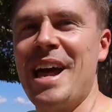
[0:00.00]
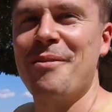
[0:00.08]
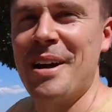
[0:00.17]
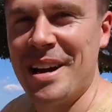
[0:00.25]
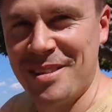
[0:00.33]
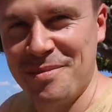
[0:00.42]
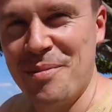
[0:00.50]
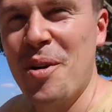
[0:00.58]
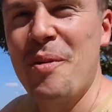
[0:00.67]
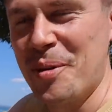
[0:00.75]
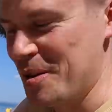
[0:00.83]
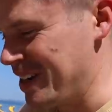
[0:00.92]
Anyway,
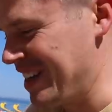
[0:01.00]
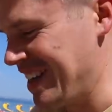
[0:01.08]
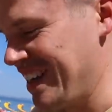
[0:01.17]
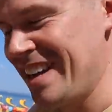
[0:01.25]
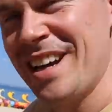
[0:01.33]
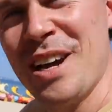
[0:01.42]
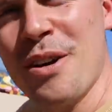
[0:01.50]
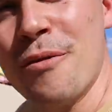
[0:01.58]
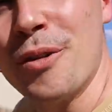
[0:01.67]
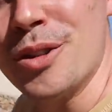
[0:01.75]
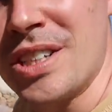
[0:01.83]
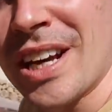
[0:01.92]
more importantly,
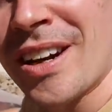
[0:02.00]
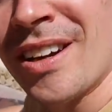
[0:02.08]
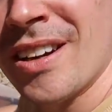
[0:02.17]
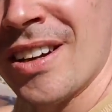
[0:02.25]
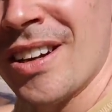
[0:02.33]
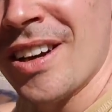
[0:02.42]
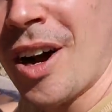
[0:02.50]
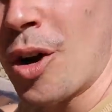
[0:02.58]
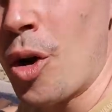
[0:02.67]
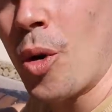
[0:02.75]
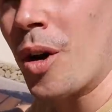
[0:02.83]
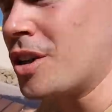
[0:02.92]
food's in. I've
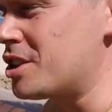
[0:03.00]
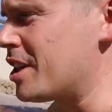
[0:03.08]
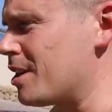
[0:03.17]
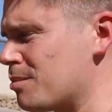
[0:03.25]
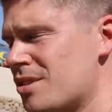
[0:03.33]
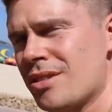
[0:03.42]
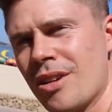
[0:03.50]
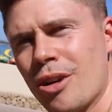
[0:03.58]
got guac and chips.